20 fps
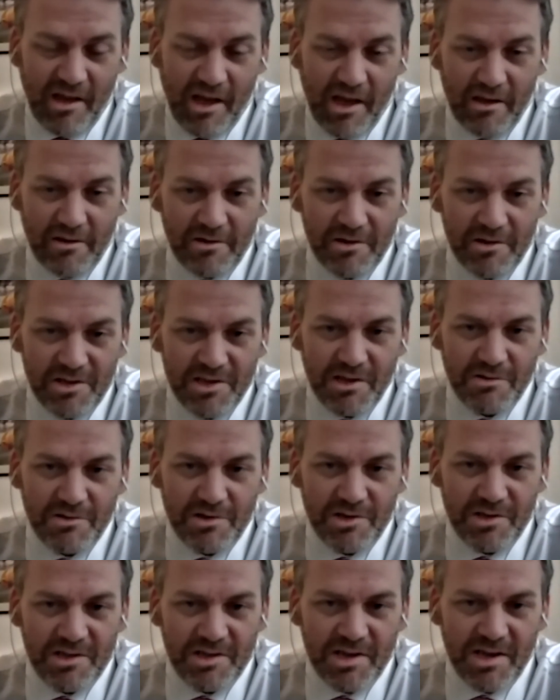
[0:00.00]

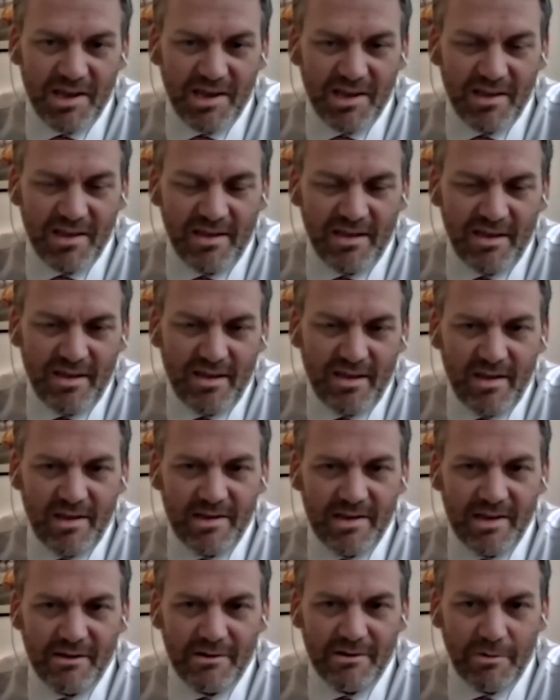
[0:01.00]
consultancy
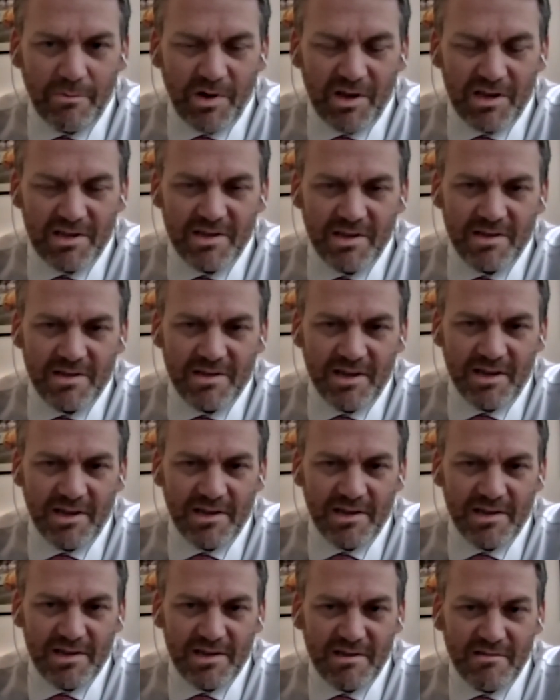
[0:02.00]
down in West
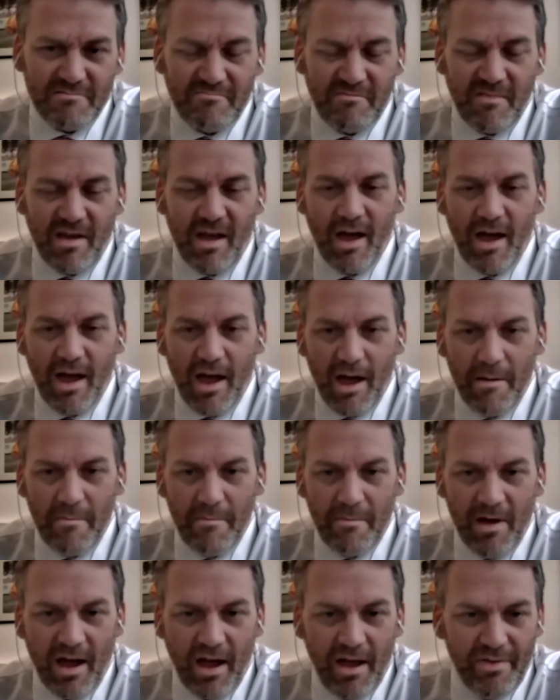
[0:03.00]
Sussex,
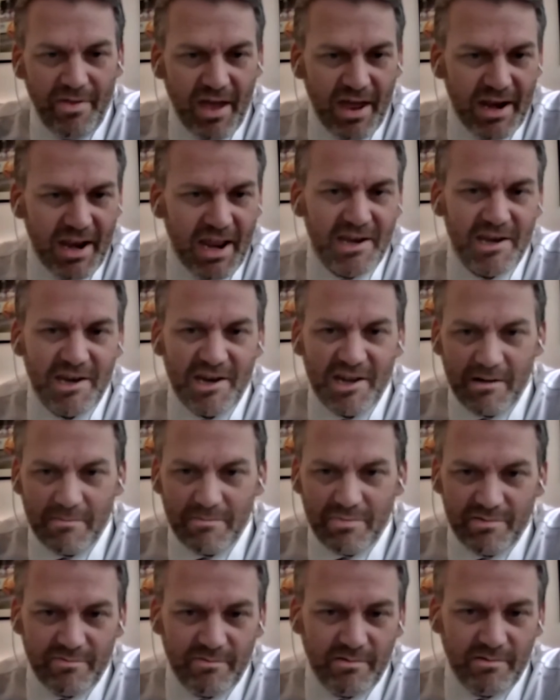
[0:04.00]
and then ended
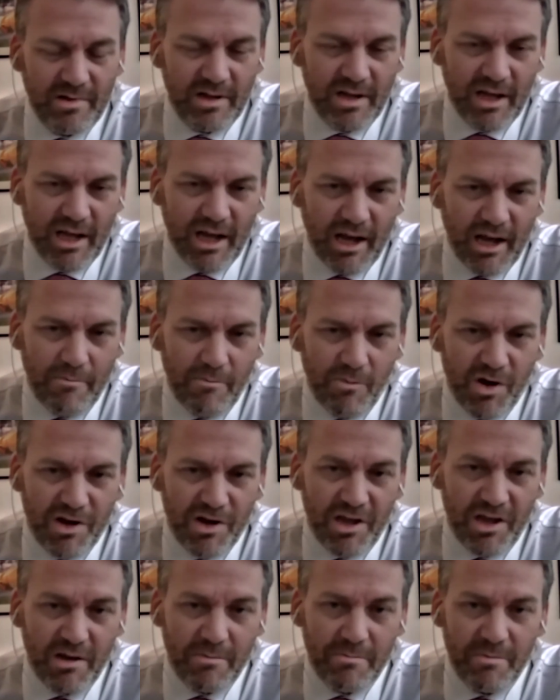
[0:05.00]
up working
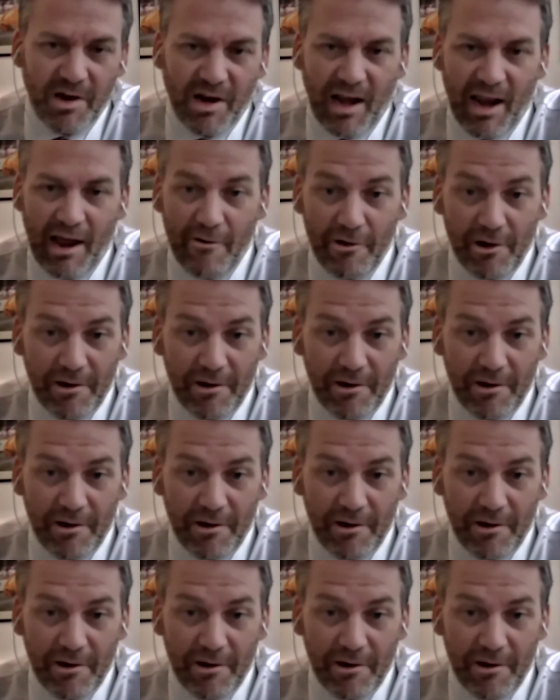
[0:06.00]
at McLaren